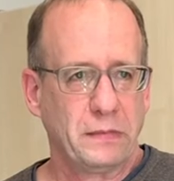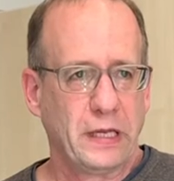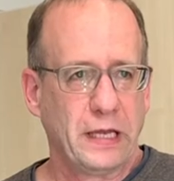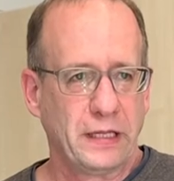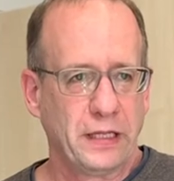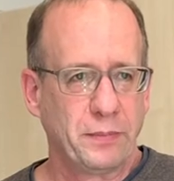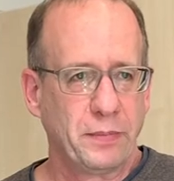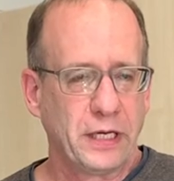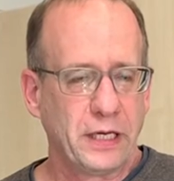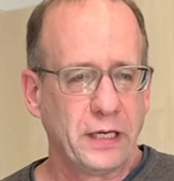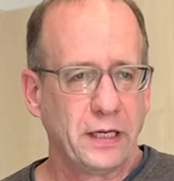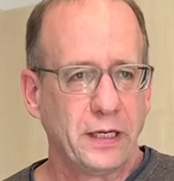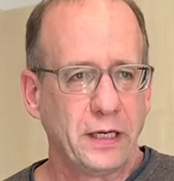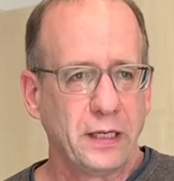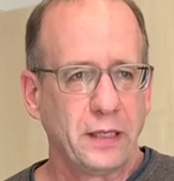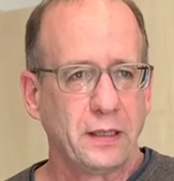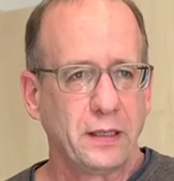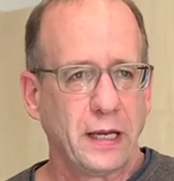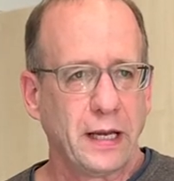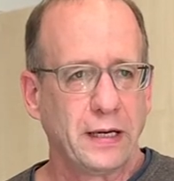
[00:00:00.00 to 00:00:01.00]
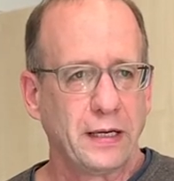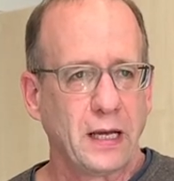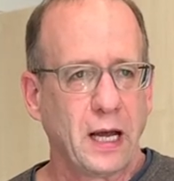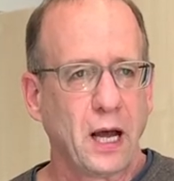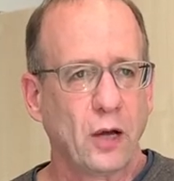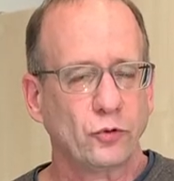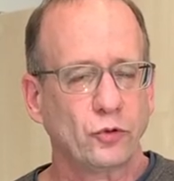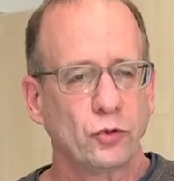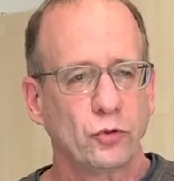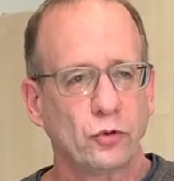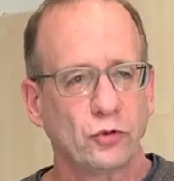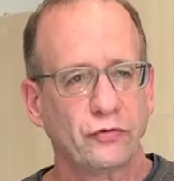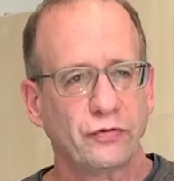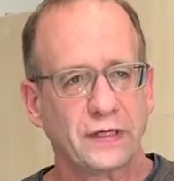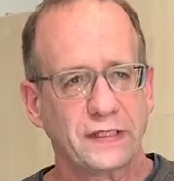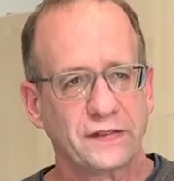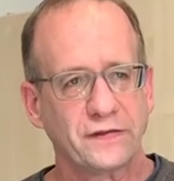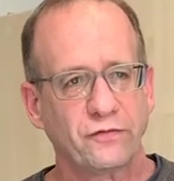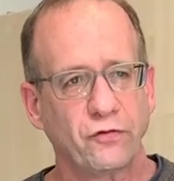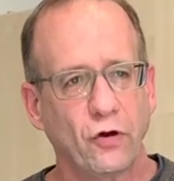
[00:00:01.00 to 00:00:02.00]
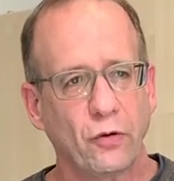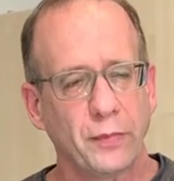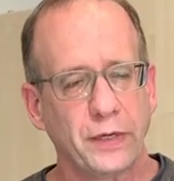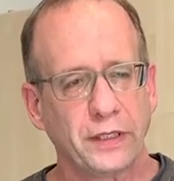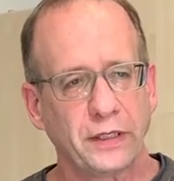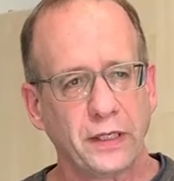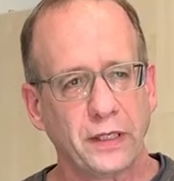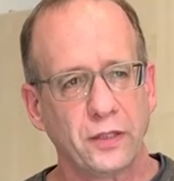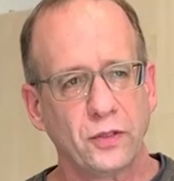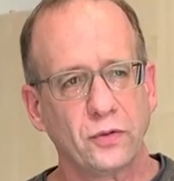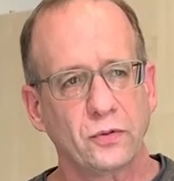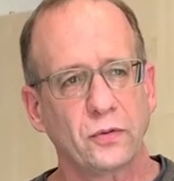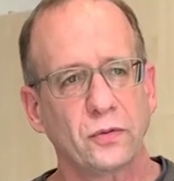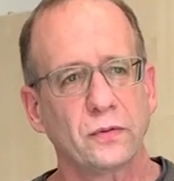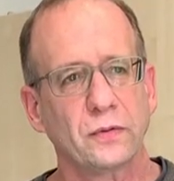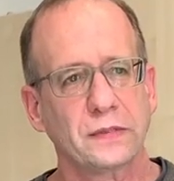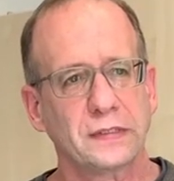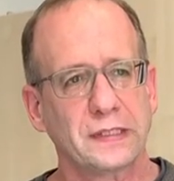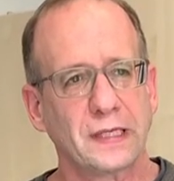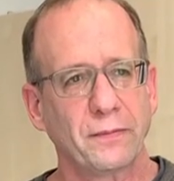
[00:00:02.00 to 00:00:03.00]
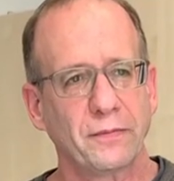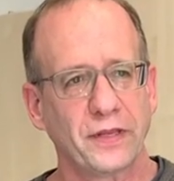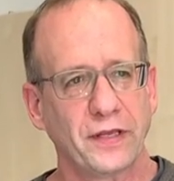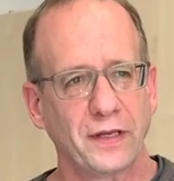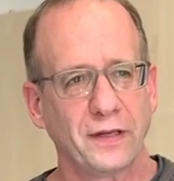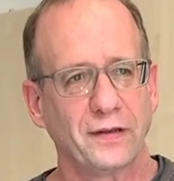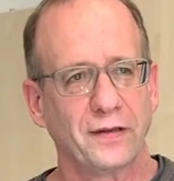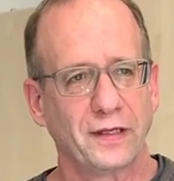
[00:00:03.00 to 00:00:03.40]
at the beginning, and how do you transform it into something